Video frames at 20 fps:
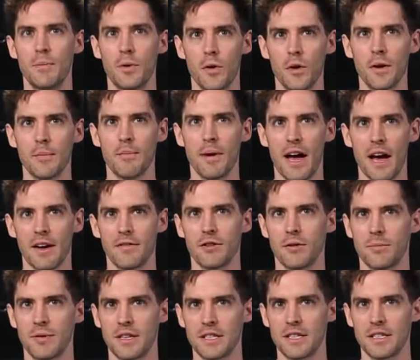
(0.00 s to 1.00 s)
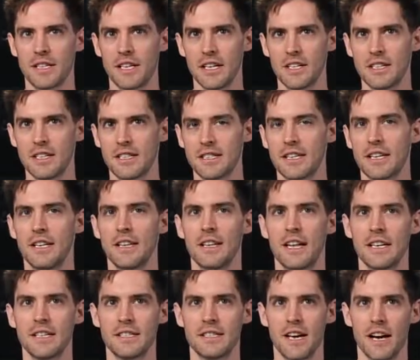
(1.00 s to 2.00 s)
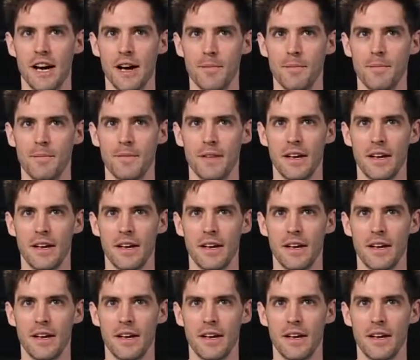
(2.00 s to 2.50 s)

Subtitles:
more impactful presentations in less time.